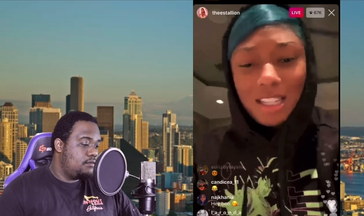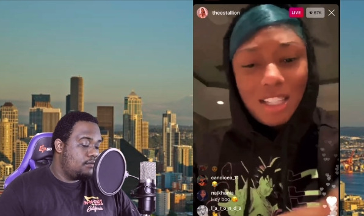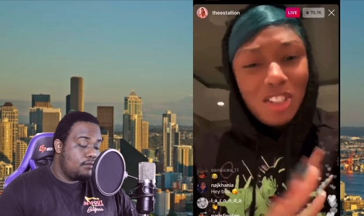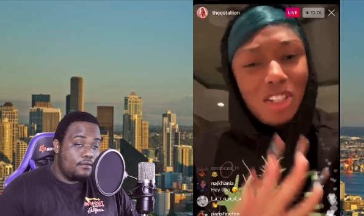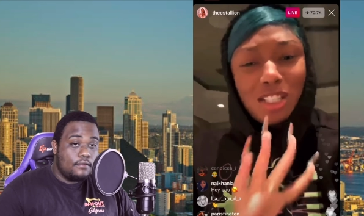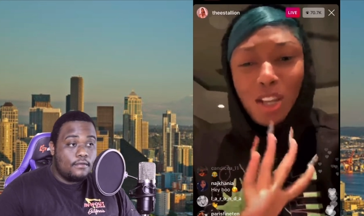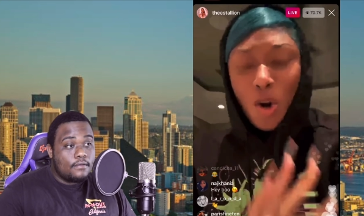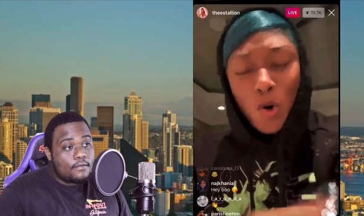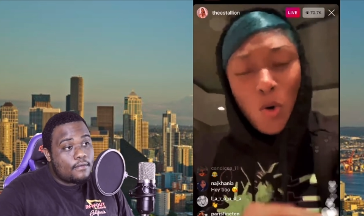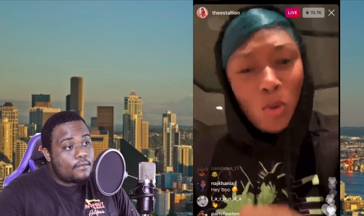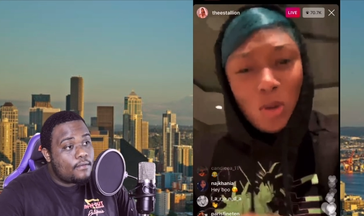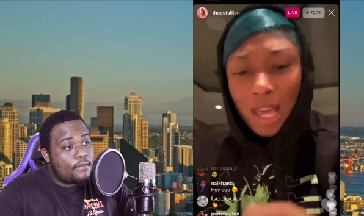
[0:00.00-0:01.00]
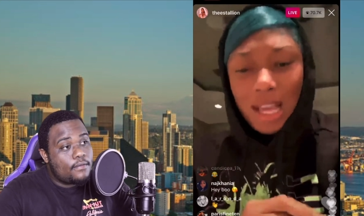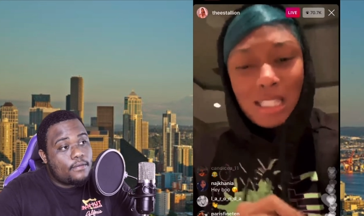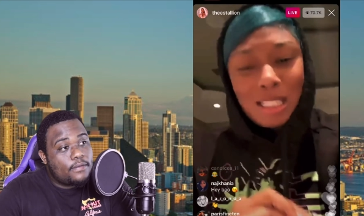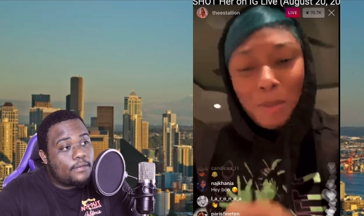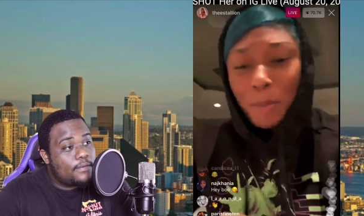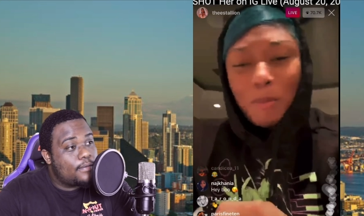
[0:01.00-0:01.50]
Speaker 1: just cool
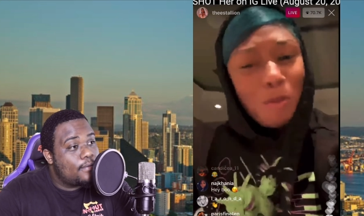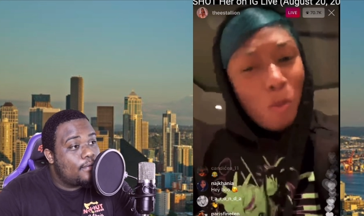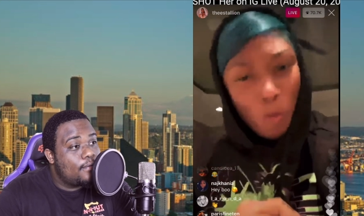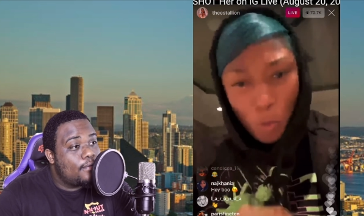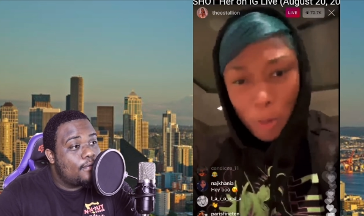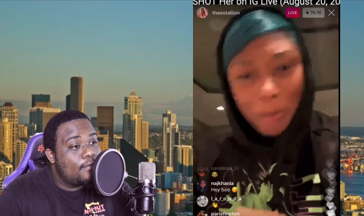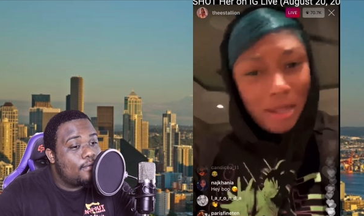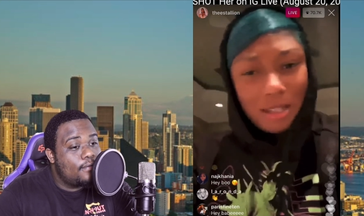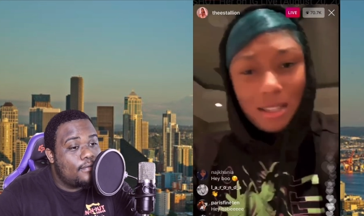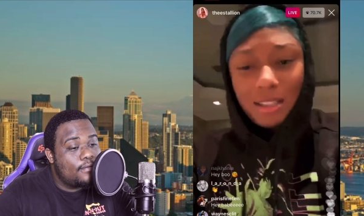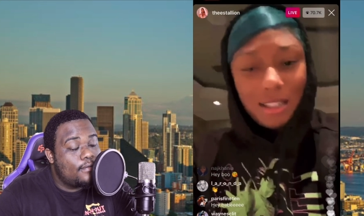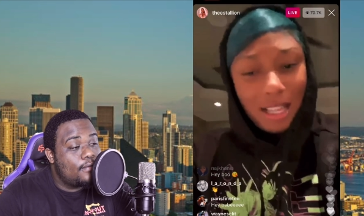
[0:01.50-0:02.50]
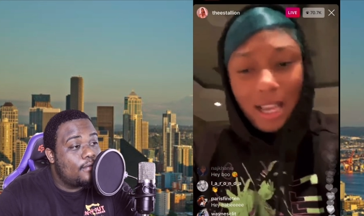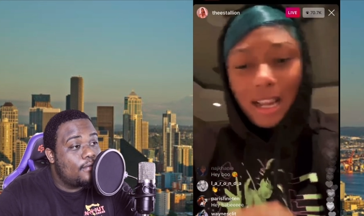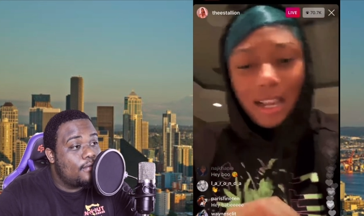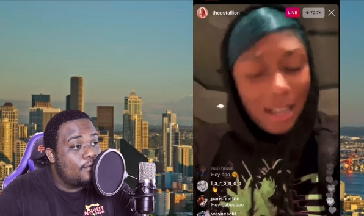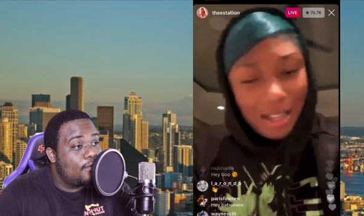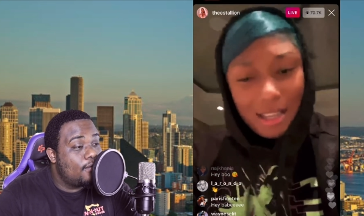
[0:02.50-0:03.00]
ass woman. Like,
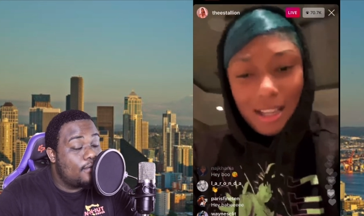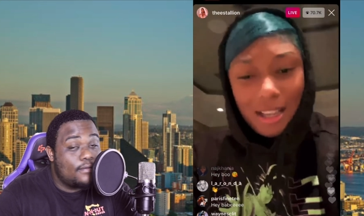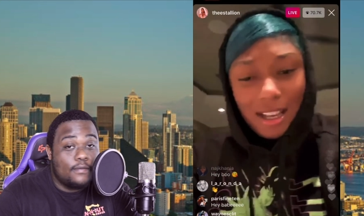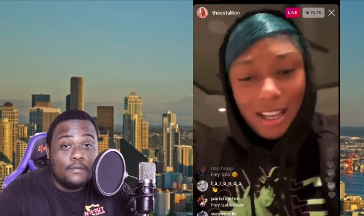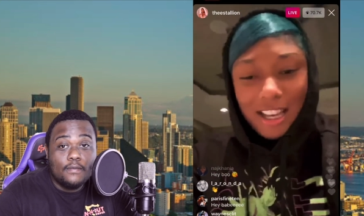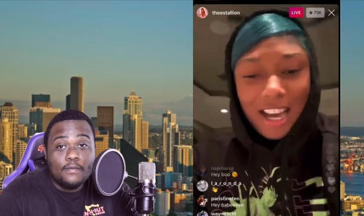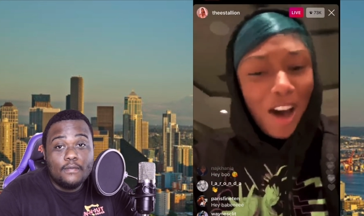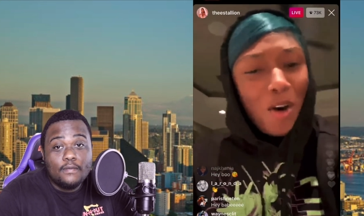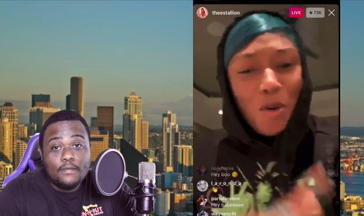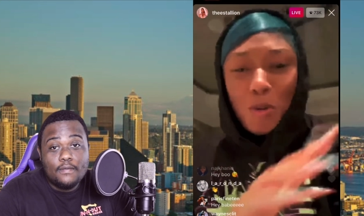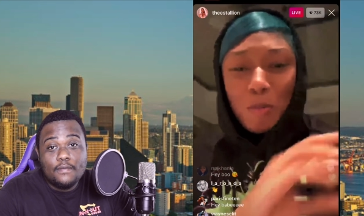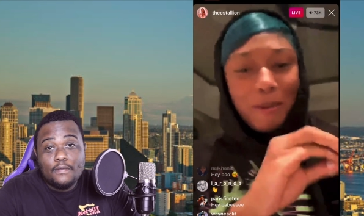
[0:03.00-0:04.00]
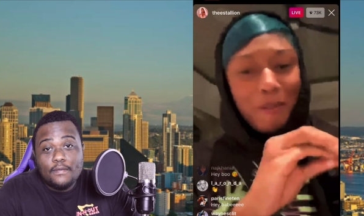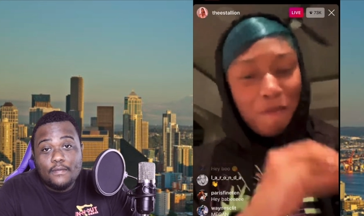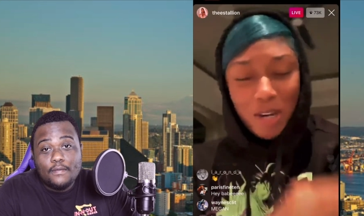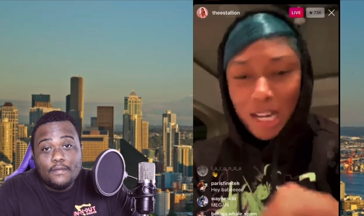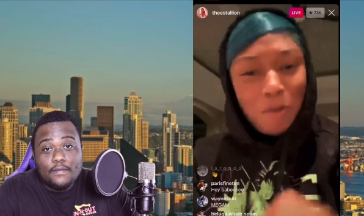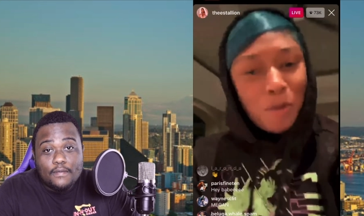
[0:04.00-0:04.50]
I don't be
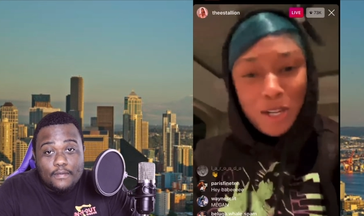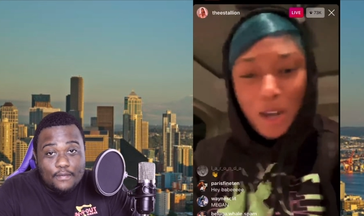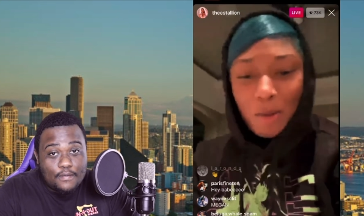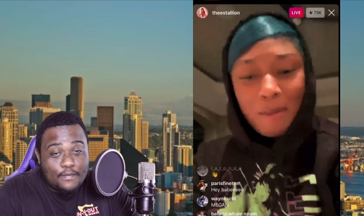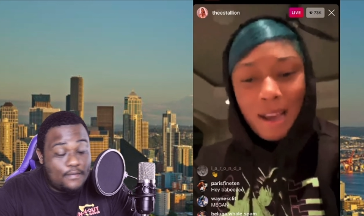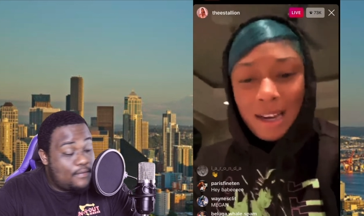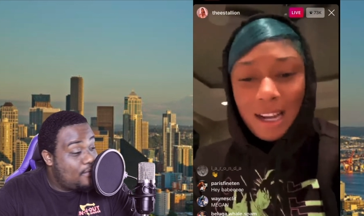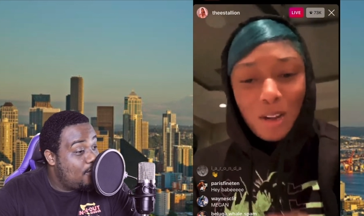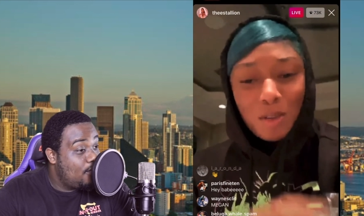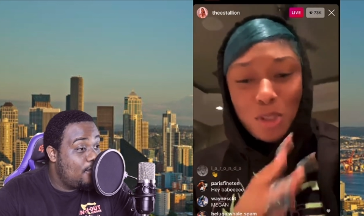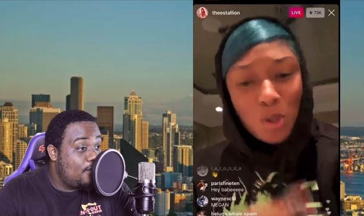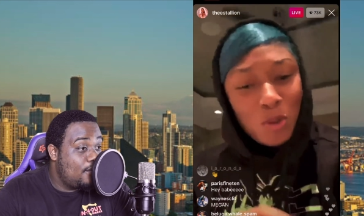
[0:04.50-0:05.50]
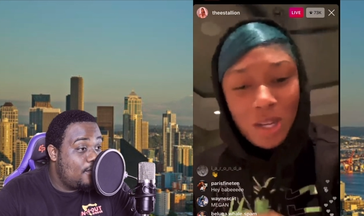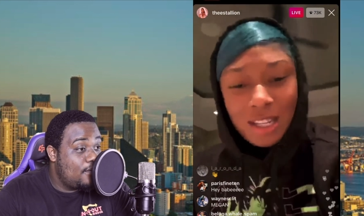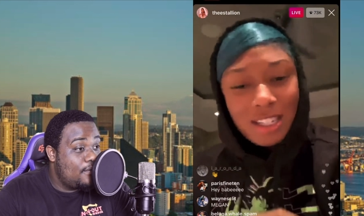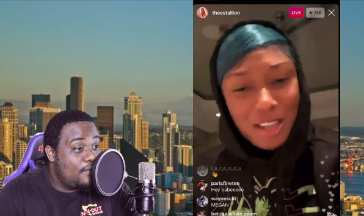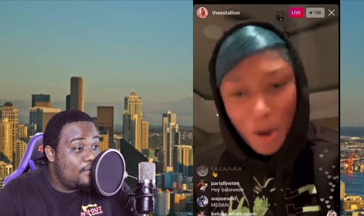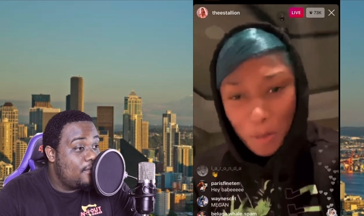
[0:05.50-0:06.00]
fucking with nobody. I don't do
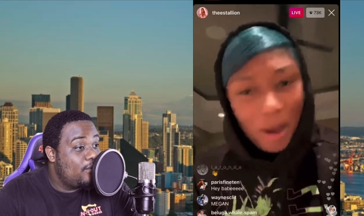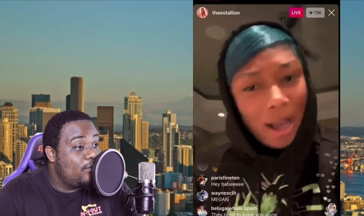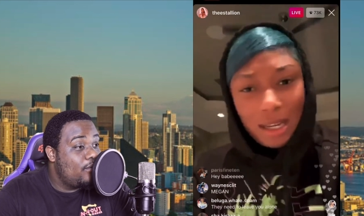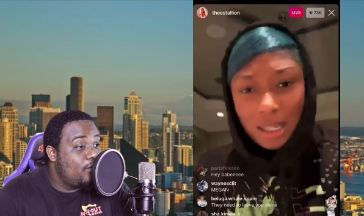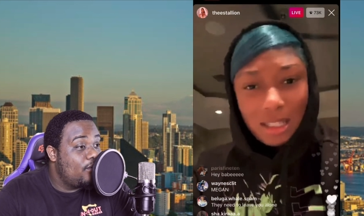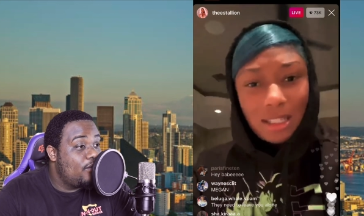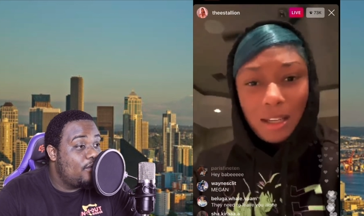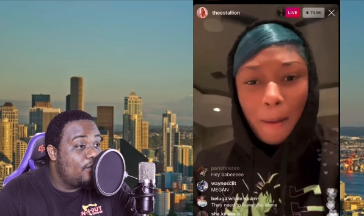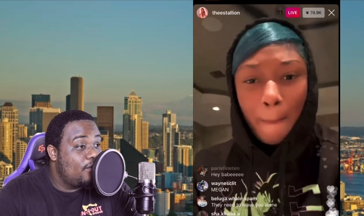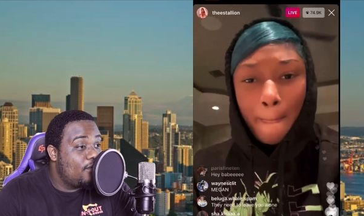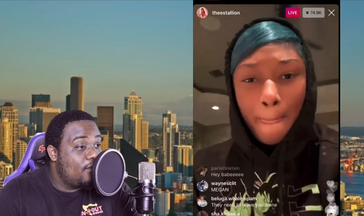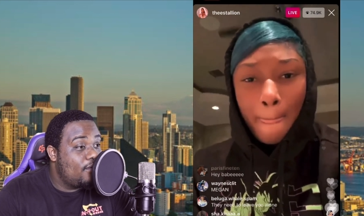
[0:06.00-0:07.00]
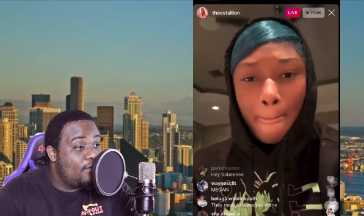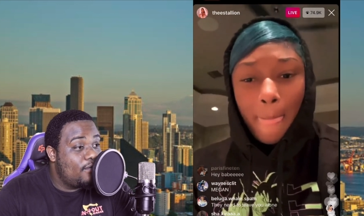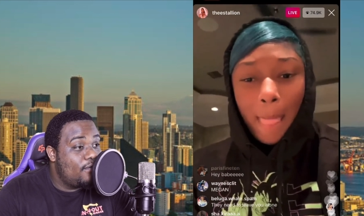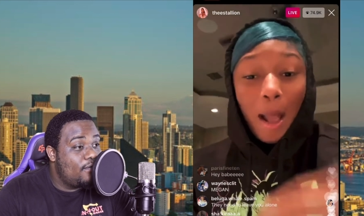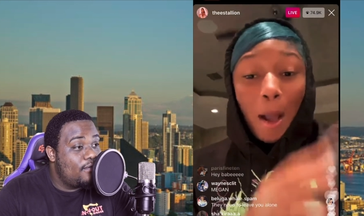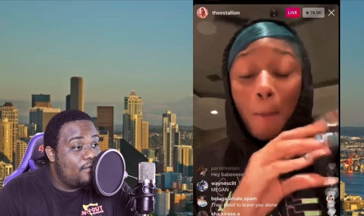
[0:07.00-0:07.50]
nothing to nobody.
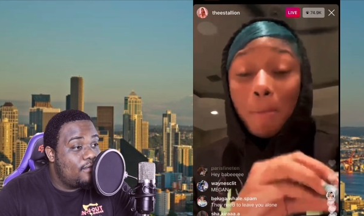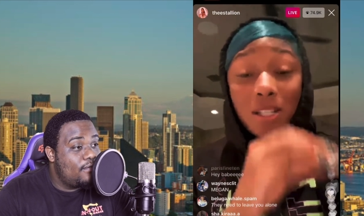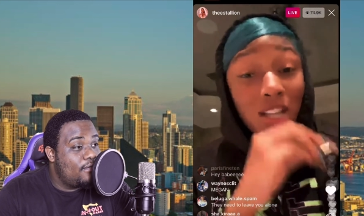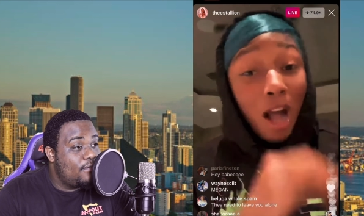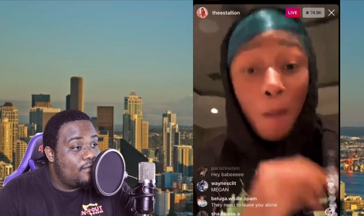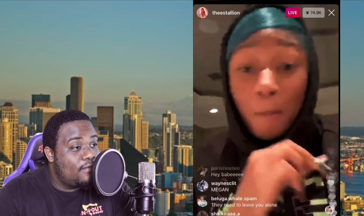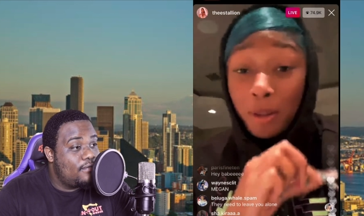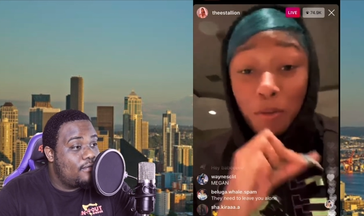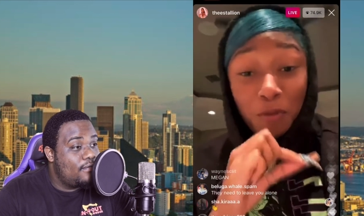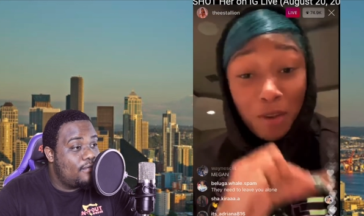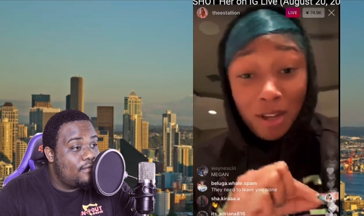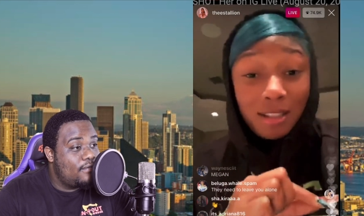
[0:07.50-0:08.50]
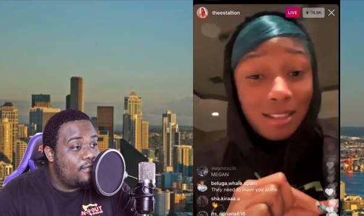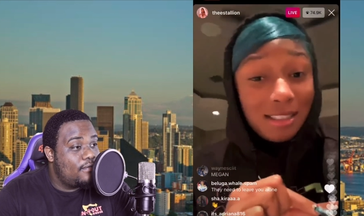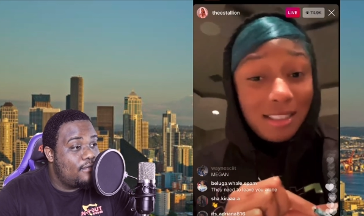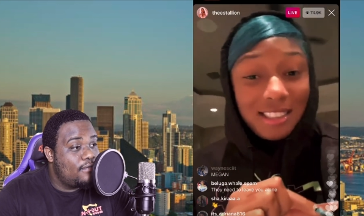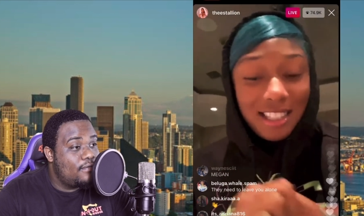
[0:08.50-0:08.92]
But y'all motherfuckers